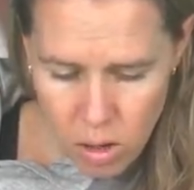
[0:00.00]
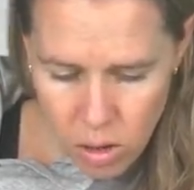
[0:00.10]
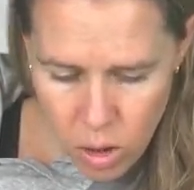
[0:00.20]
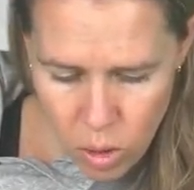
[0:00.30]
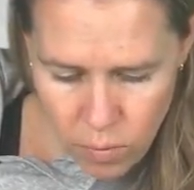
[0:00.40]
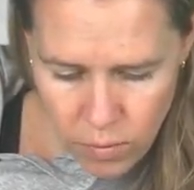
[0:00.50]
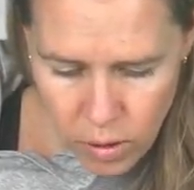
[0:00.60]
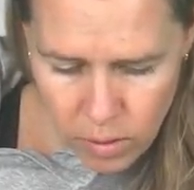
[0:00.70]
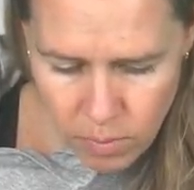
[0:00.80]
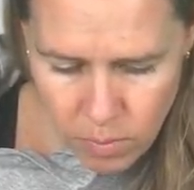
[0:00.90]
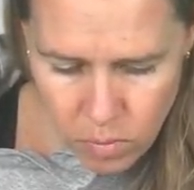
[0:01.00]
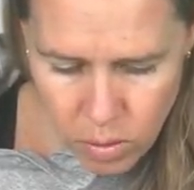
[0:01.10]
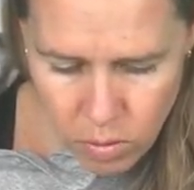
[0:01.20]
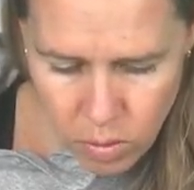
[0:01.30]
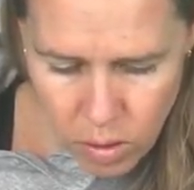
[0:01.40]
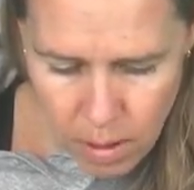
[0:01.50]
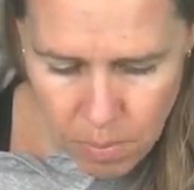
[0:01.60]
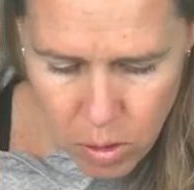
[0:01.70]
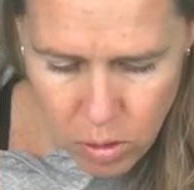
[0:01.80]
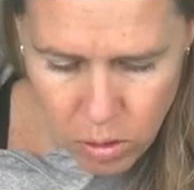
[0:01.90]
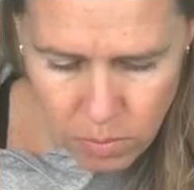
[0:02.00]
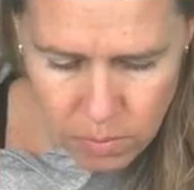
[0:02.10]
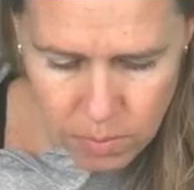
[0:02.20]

over through that pearl,